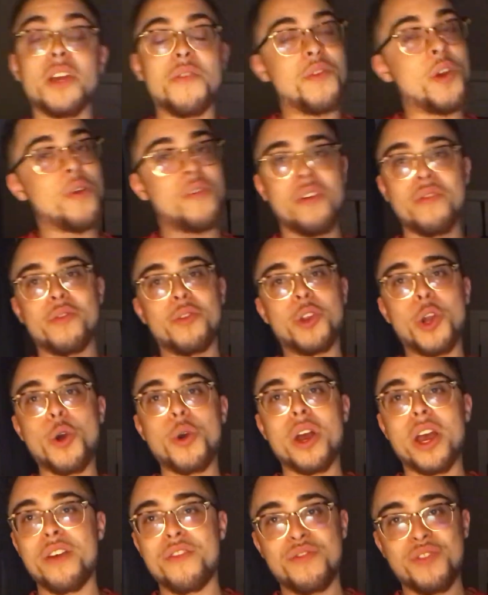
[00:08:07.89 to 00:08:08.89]
If y'all
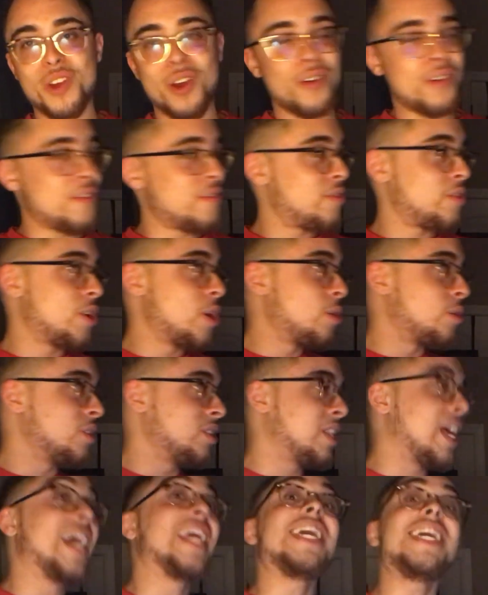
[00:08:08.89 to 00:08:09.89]
have ever
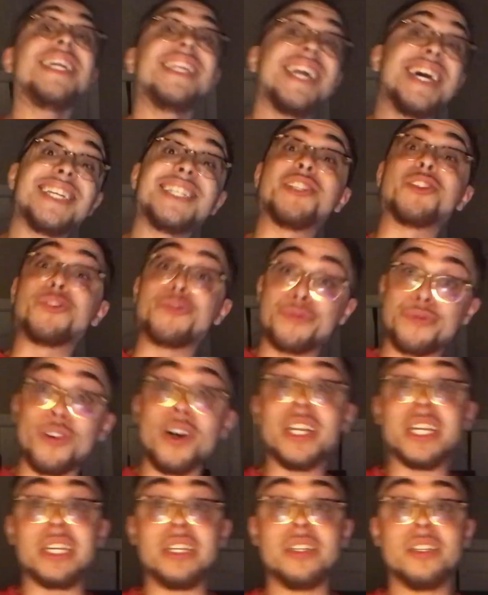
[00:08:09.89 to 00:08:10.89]
noticed that, Enes is
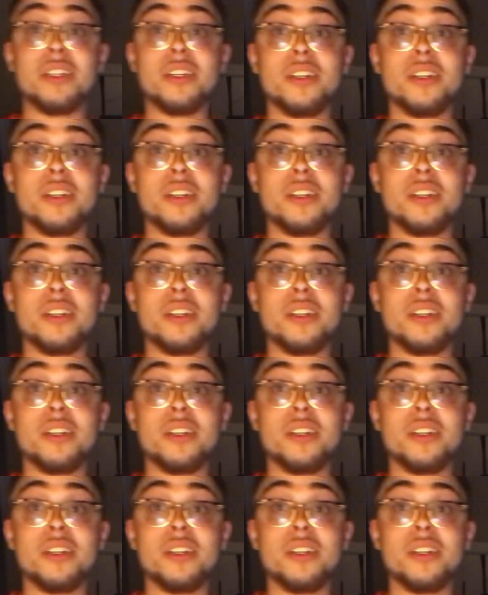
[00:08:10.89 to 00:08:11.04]
funny.